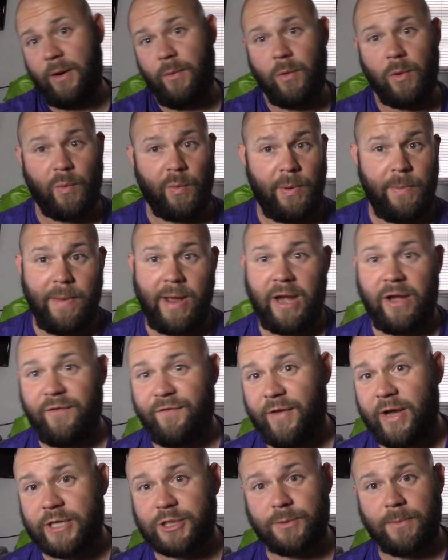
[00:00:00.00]
where we
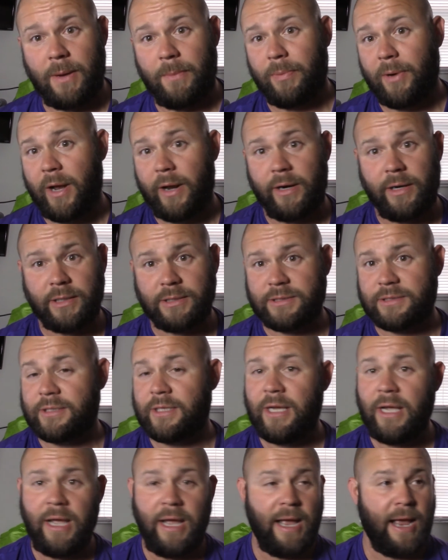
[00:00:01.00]
manufacture my products.
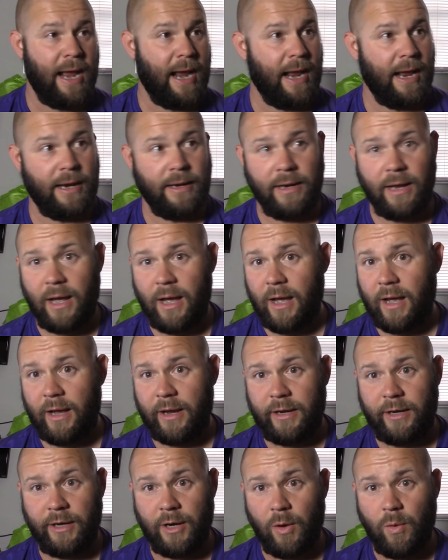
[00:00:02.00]
And,
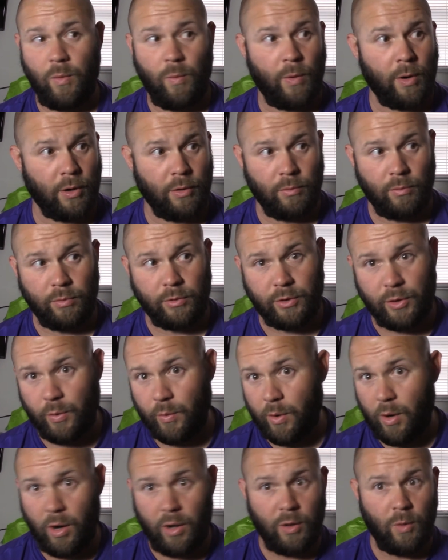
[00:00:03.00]
you know, we're
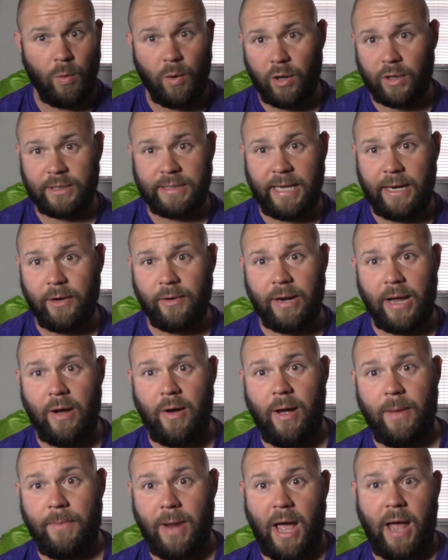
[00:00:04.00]
doing all the work there
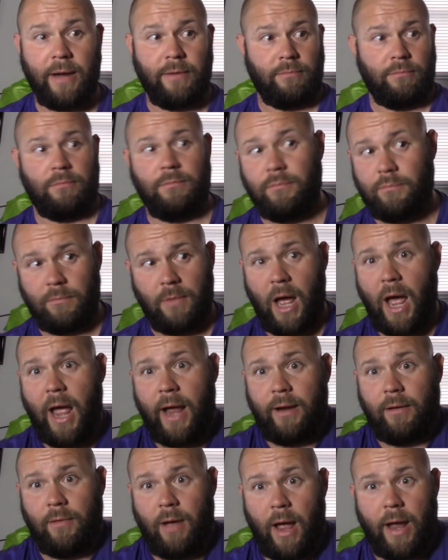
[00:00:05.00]
now.
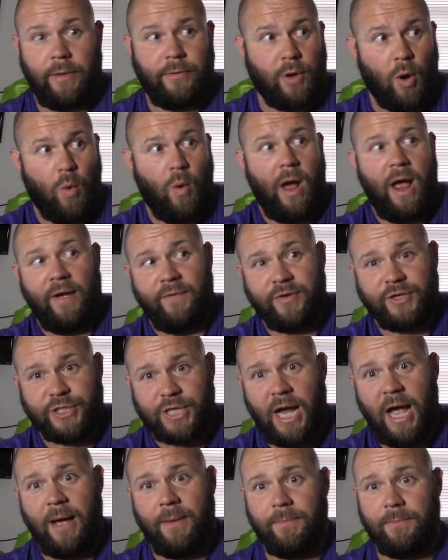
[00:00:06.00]
I don't have a
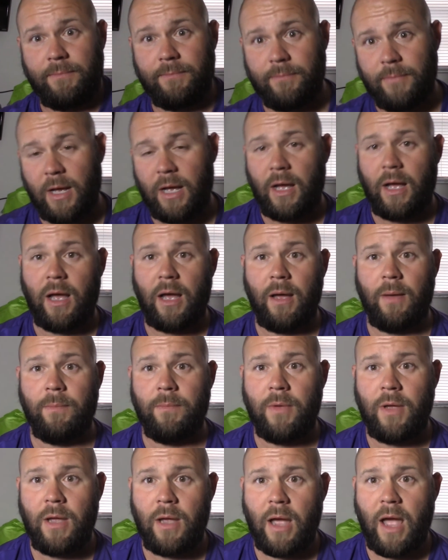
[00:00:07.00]
shop.
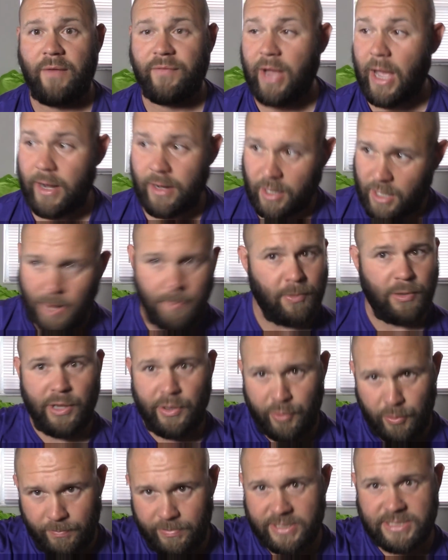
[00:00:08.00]
I've got a couple
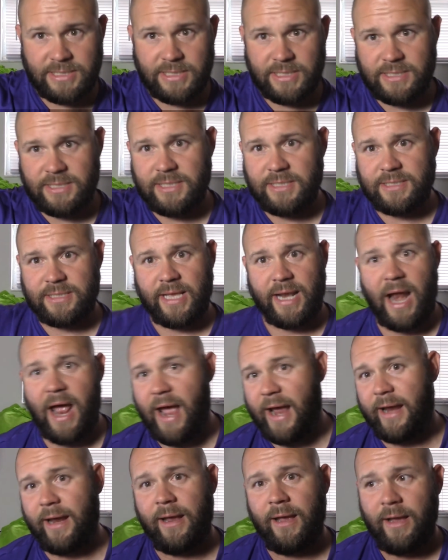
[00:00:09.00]
other businesses that
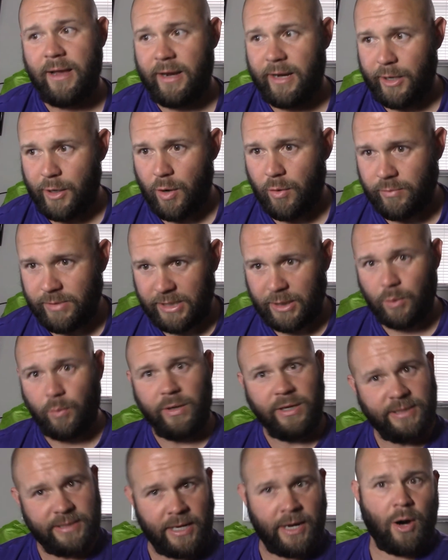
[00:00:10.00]
I, you know, deal
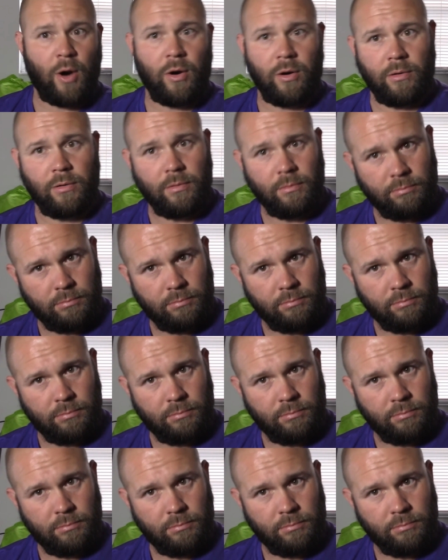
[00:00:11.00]
with that aren't,